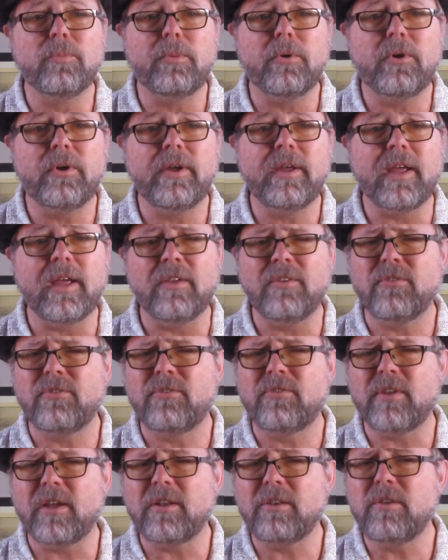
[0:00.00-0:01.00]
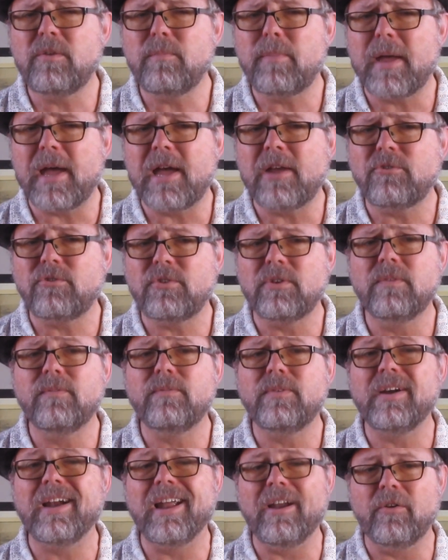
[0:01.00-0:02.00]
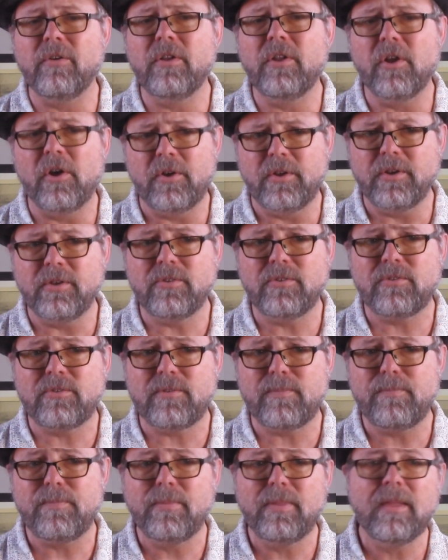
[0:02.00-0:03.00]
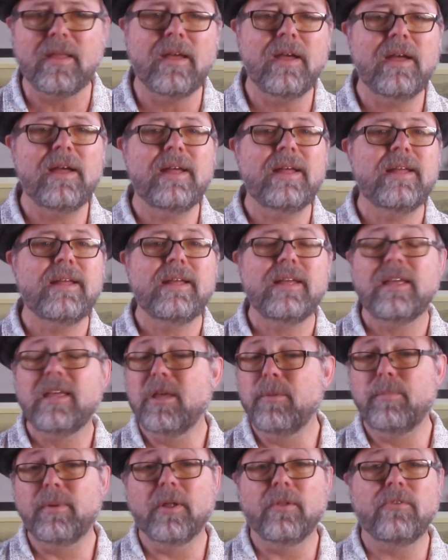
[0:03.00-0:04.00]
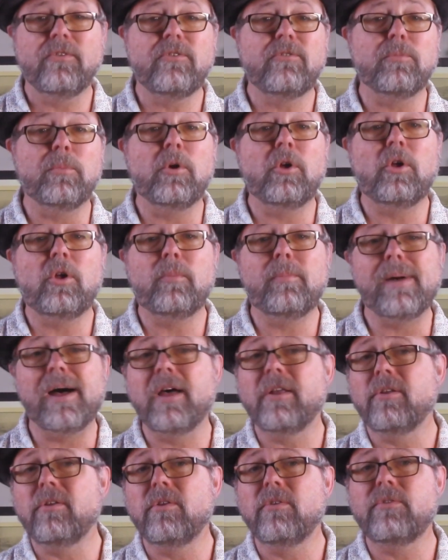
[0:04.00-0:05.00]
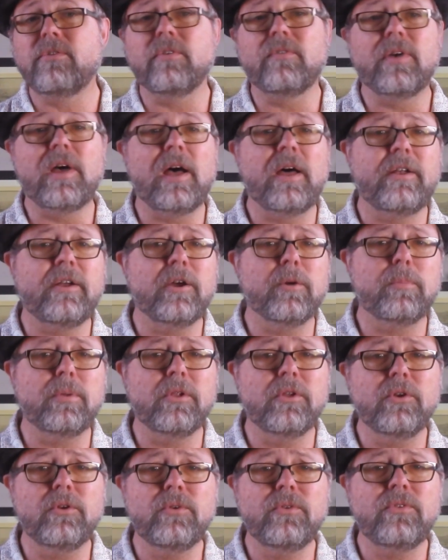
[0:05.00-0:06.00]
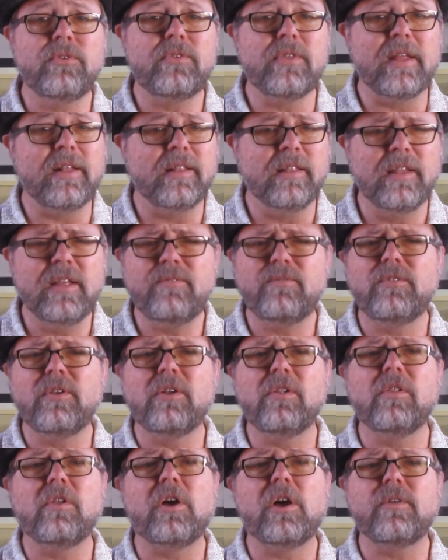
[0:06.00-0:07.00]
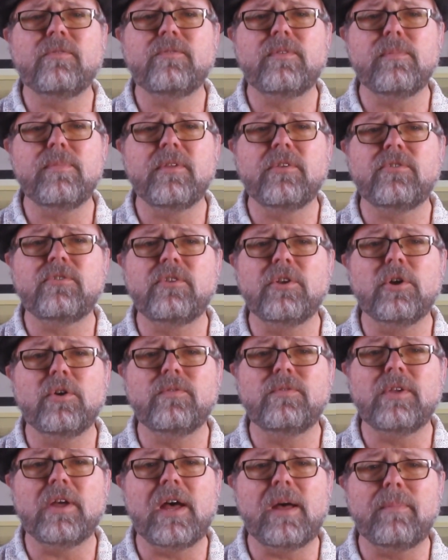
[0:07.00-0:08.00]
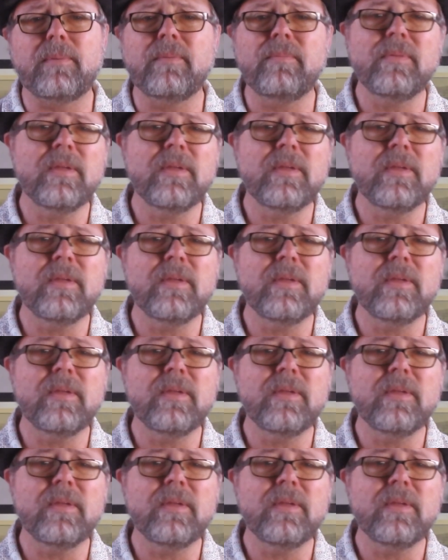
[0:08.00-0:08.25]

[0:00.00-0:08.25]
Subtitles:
boy a sudden passion for aeronautics. He built small models of hot air balloons that lifted aloft from the stovetop,